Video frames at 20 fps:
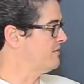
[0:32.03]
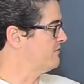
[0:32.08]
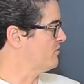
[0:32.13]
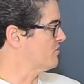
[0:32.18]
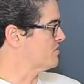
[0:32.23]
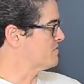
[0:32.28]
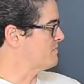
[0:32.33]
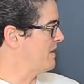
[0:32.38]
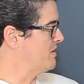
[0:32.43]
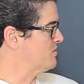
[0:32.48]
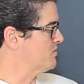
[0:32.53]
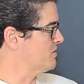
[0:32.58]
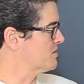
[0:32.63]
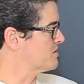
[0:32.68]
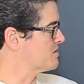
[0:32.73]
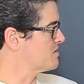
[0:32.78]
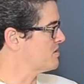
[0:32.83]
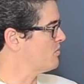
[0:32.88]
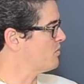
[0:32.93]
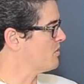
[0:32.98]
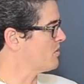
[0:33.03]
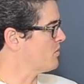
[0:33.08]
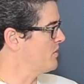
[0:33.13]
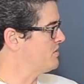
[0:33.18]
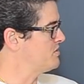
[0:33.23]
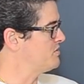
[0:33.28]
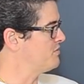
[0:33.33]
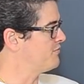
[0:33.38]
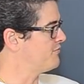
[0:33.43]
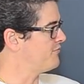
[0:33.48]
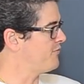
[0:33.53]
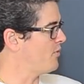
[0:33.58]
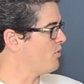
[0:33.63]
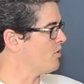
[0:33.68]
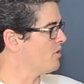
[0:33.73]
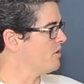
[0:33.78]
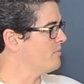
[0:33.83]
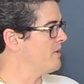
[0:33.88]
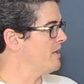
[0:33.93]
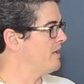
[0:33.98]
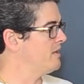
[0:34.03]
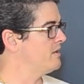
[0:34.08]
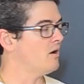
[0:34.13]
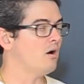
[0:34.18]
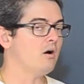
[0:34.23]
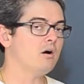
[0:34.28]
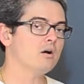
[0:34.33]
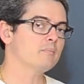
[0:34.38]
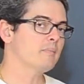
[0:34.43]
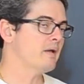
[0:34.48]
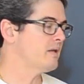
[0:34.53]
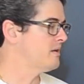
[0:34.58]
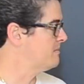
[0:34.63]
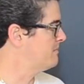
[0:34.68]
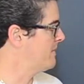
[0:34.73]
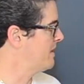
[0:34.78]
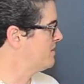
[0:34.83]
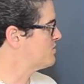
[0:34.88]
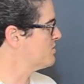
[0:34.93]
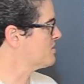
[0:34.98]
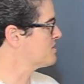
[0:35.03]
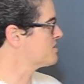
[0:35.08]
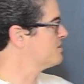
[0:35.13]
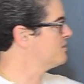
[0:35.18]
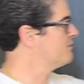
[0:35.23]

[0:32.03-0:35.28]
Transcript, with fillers: inverse matrix. So we're going to form an augmented matrix